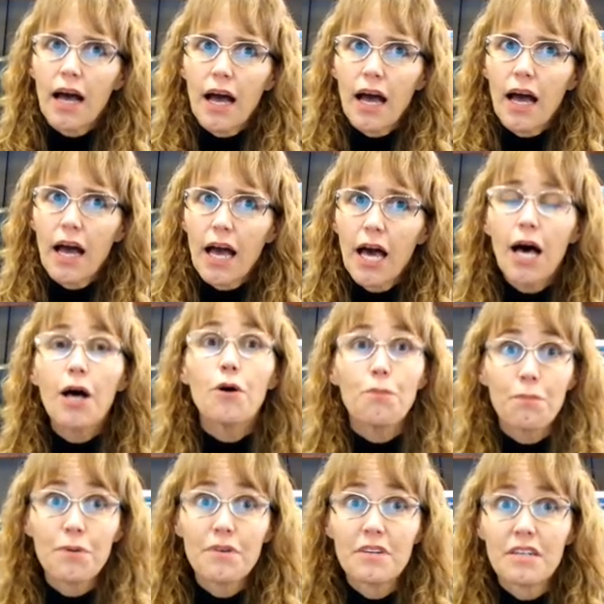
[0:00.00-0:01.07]
help
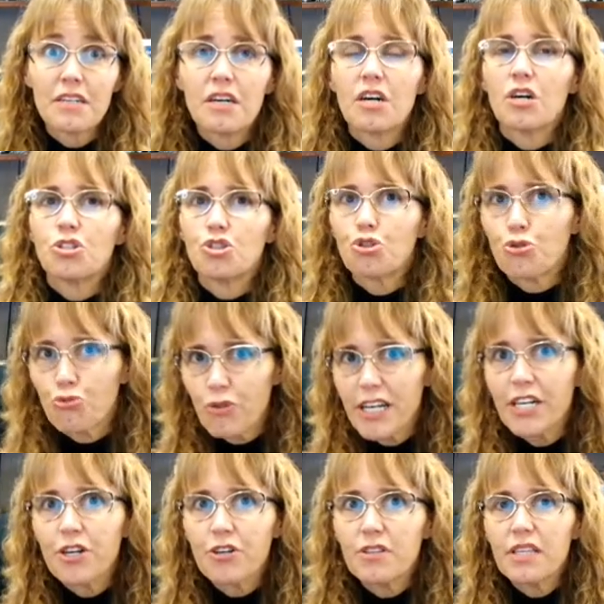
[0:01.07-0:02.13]

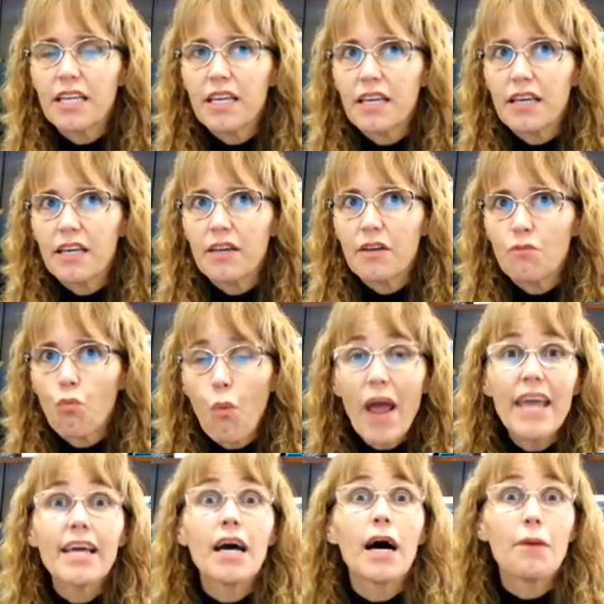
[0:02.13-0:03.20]
trigger the
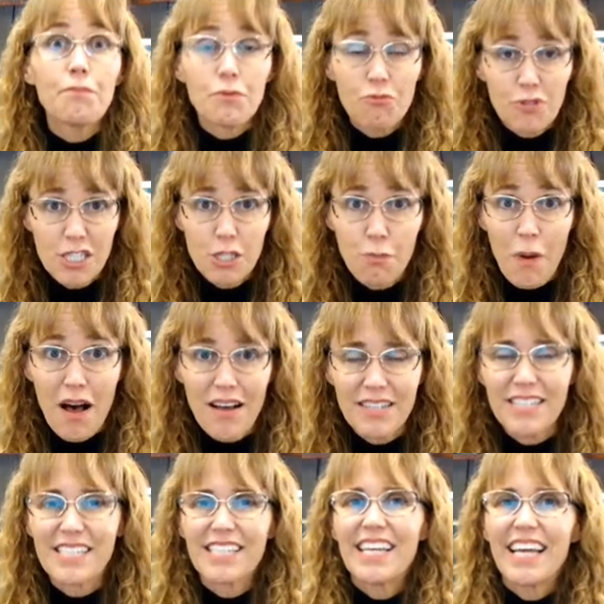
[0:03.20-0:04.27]
wake up
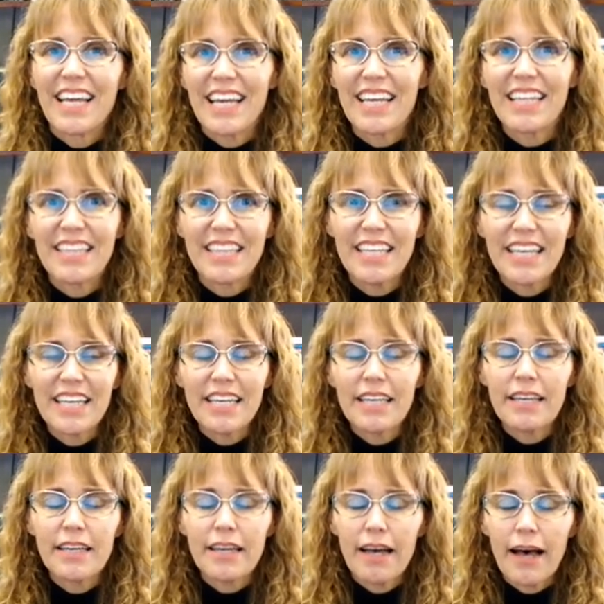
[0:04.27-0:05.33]
response in
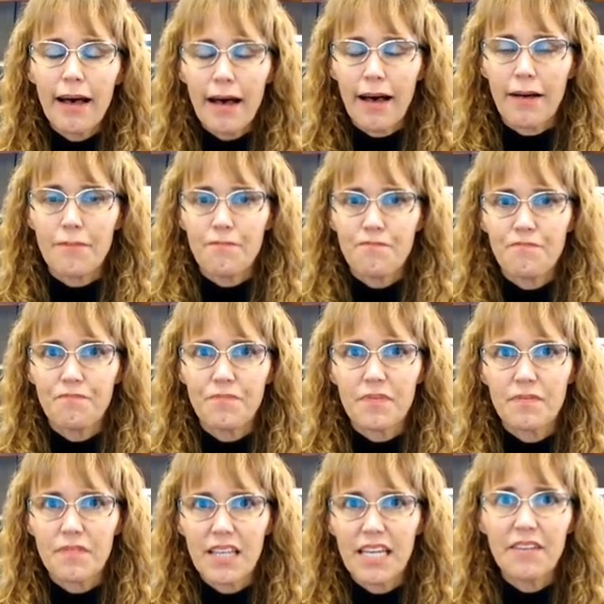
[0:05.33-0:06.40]
the um,
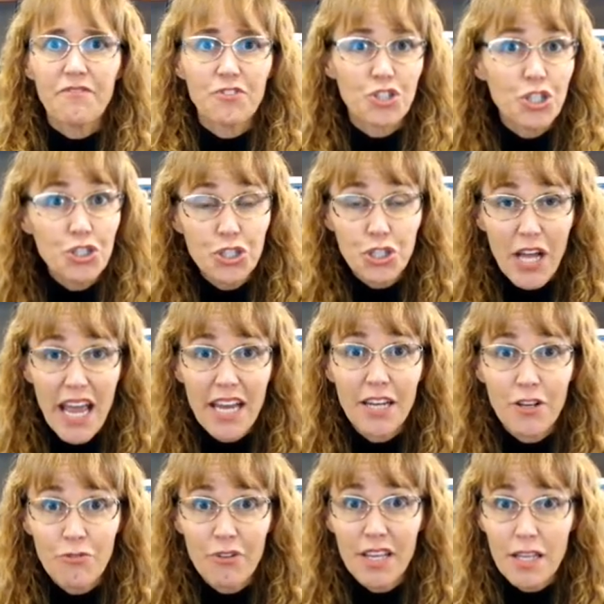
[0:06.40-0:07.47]
for your
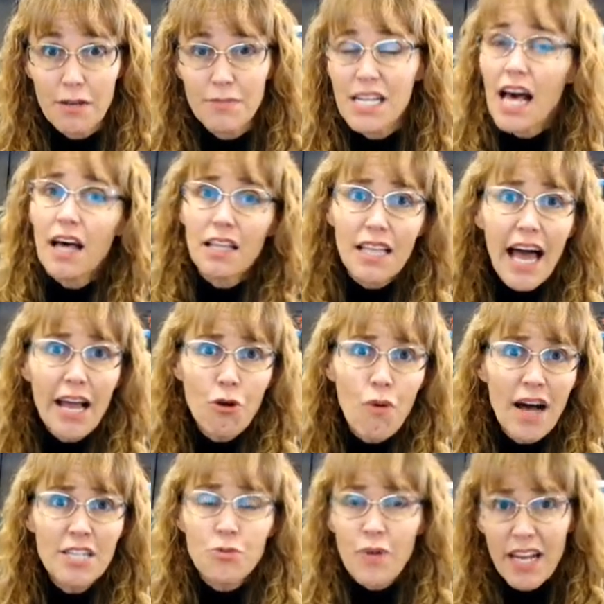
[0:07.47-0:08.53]
circadian rhythms.
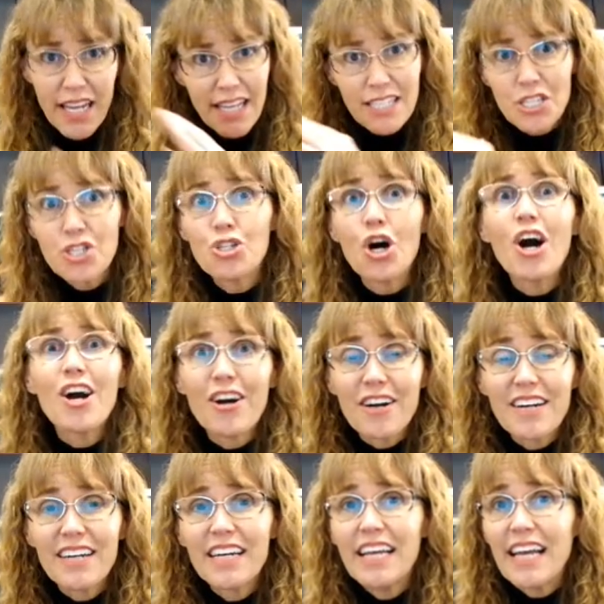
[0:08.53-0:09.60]
Likewise, when it gets
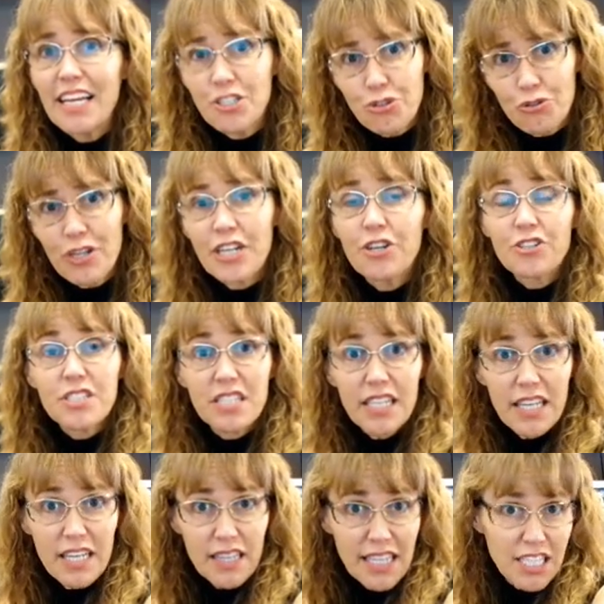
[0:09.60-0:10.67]
dark, it triggers
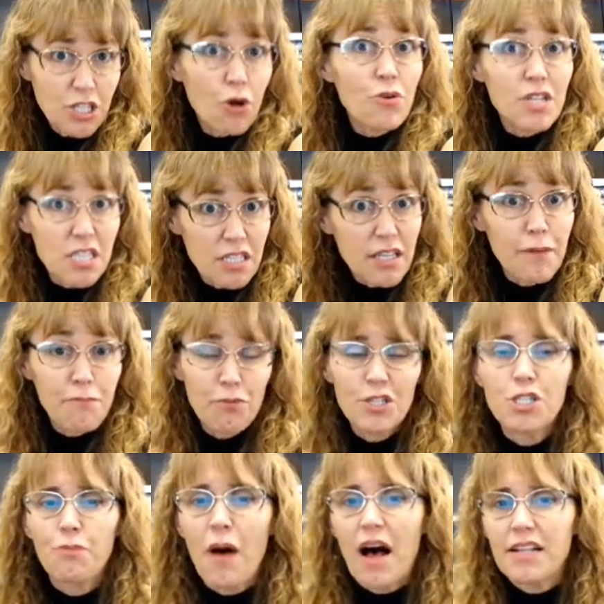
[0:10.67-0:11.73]
the let's go to sleep
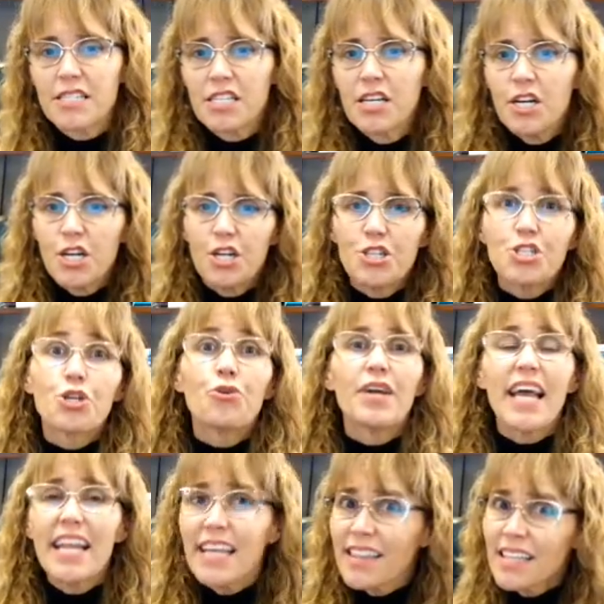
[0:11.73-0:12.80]
response. So
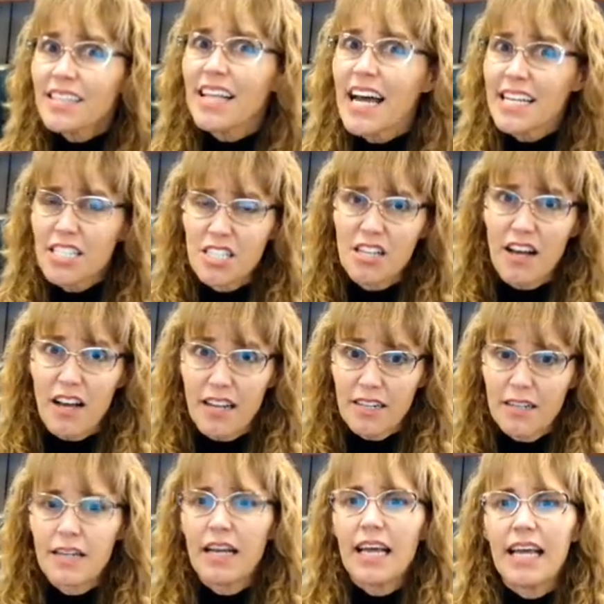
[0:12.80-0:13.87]
getting the lights on
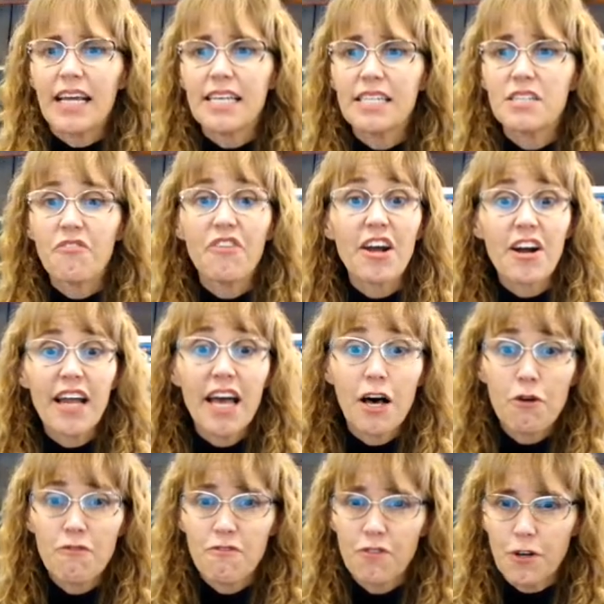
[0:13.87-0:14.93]
is very
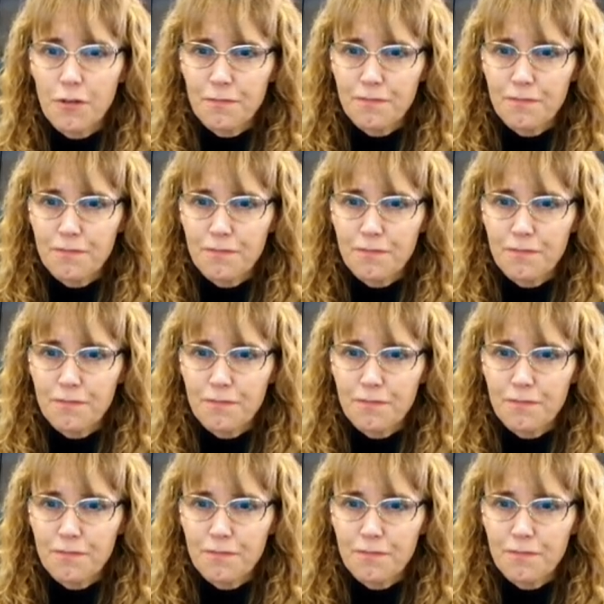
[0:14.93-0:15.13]
helpful.